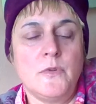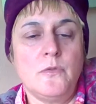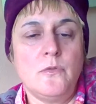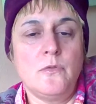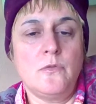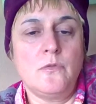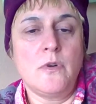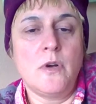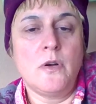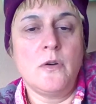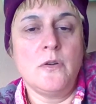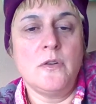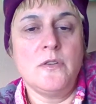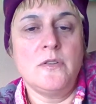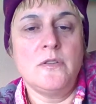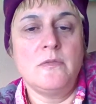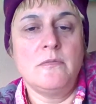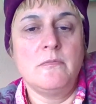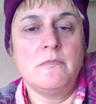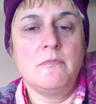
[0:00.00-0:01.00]
who
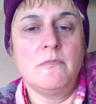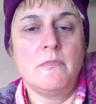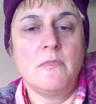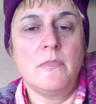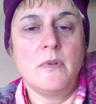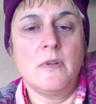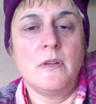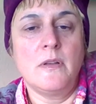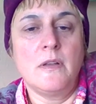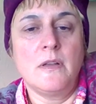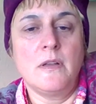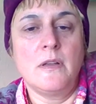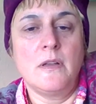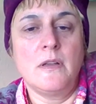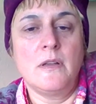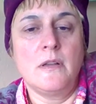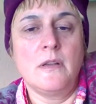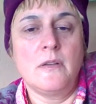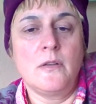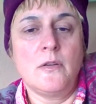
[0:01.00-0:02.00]

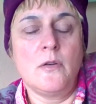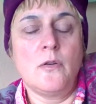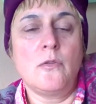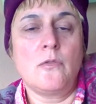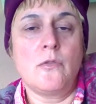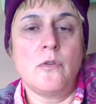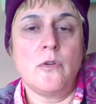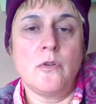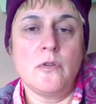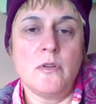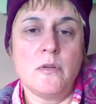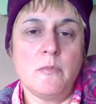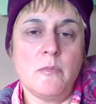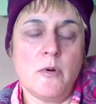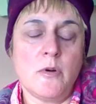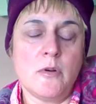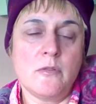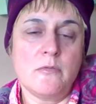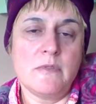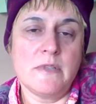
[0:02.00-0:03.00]
co-wrote a
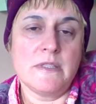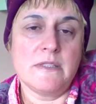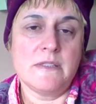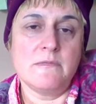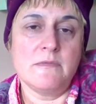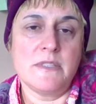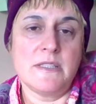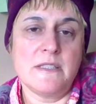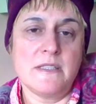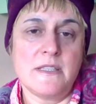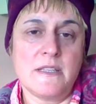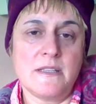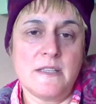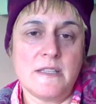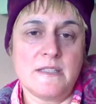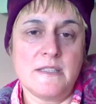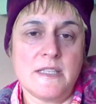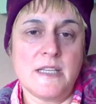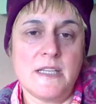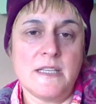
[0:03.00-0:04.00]
book with another
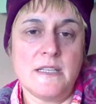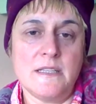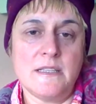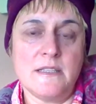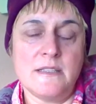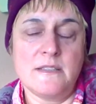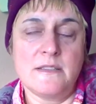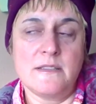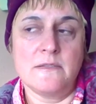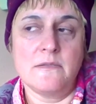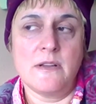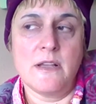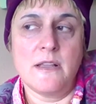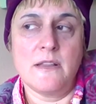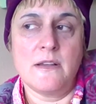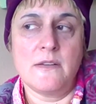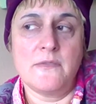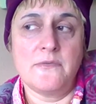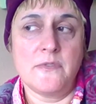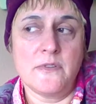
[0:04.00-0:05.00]
scientist
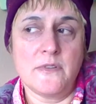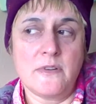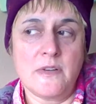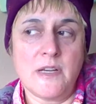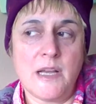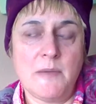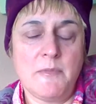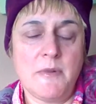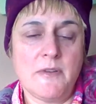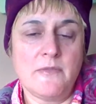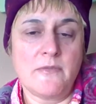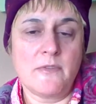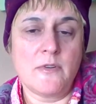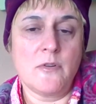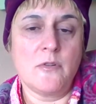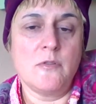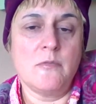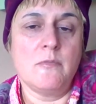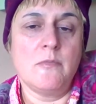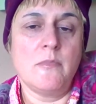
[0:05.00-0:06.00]
together for the Club of
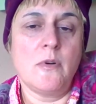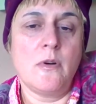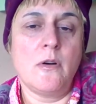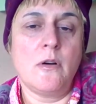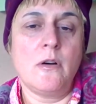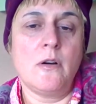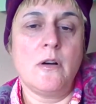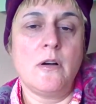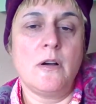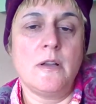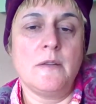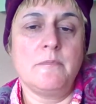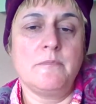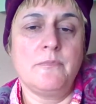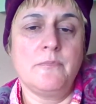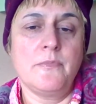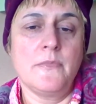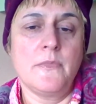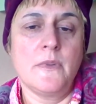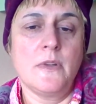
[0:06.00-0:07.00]
Rome on
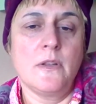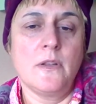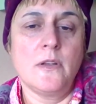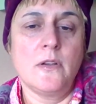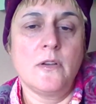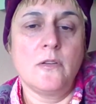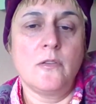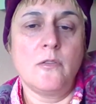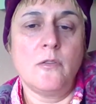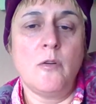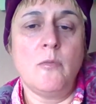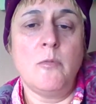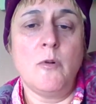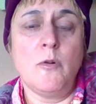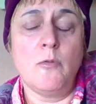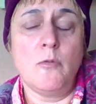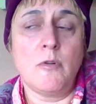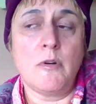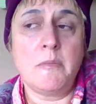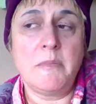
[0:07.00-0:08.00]
global
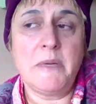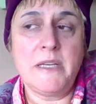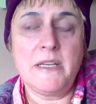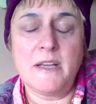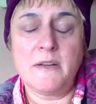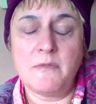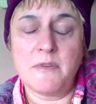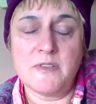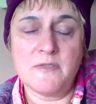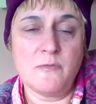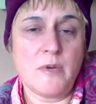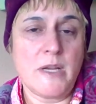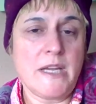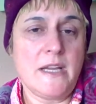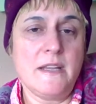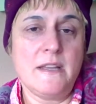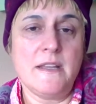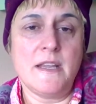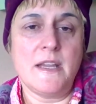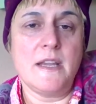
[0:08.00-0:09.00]
warming. That was way
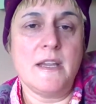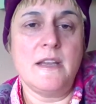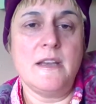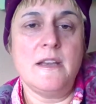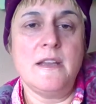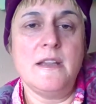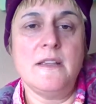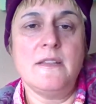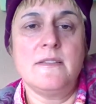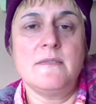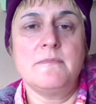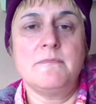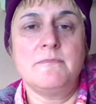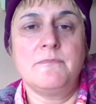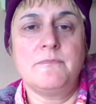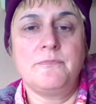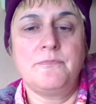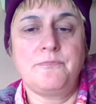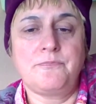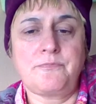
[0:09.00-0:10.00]
in the 80s,
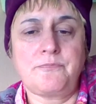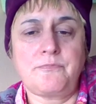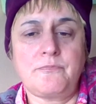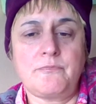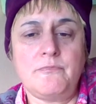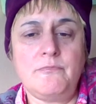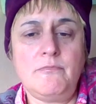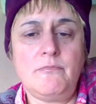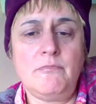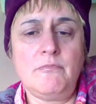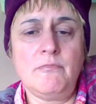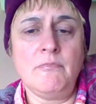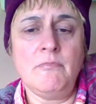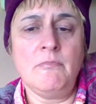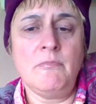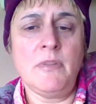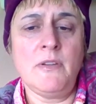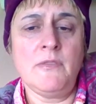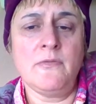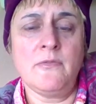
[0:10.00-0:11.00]

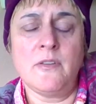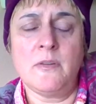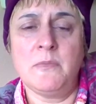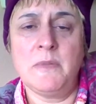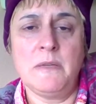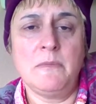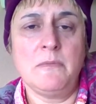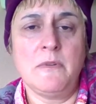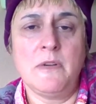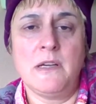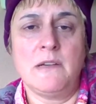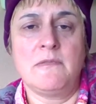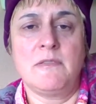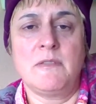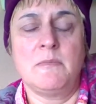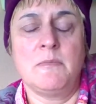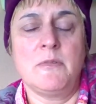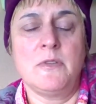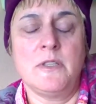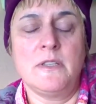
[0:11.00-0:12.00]
before people ever
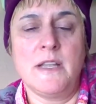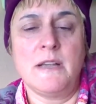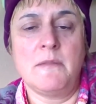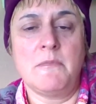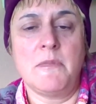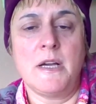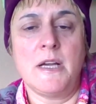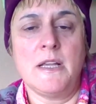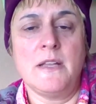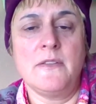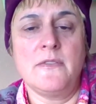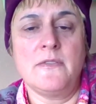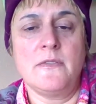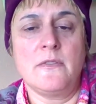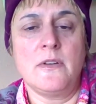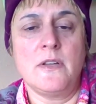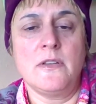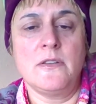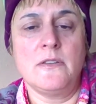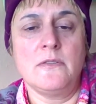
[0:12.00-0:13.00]
put their minds
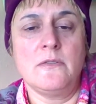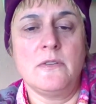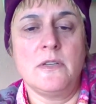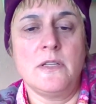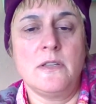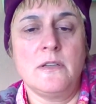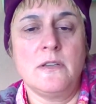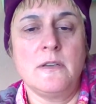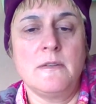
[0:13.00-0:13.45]
onto it.